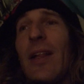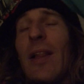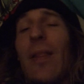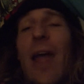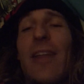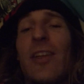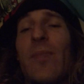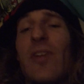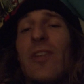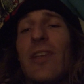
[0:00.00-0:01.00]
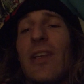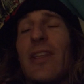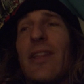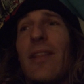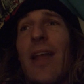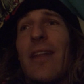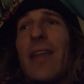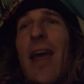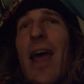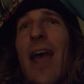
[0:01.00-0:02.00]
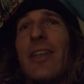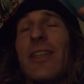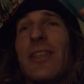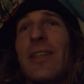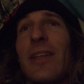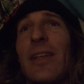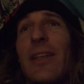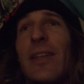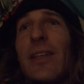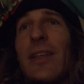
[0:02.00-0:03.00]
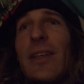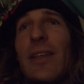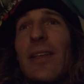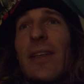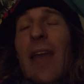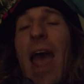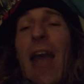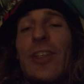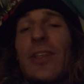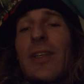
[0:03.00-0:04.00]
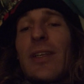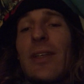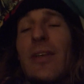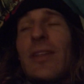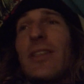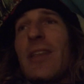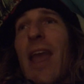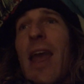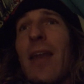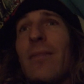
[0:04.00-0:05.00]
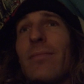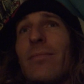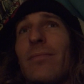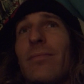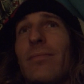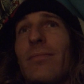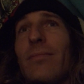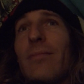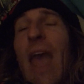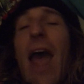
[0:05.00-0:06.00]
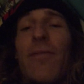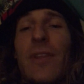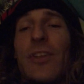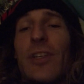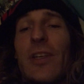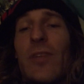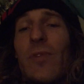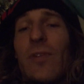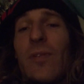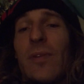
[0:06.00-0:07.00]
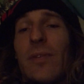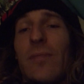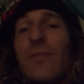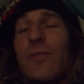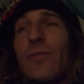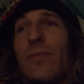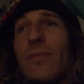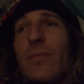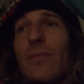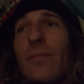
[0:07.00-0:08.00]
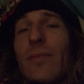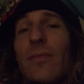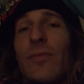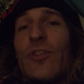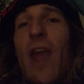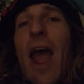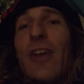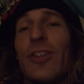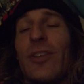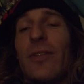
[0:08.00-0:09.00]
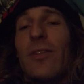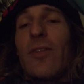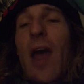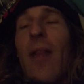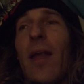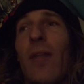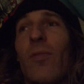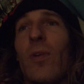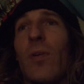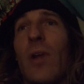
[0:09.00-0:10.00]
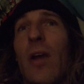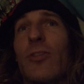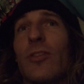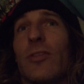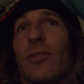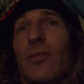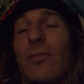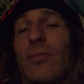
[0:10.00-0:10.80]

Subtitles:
liked your music like that. I just actually couldn't stand half the shit you were doing. It was trash. You know, I like real conscious,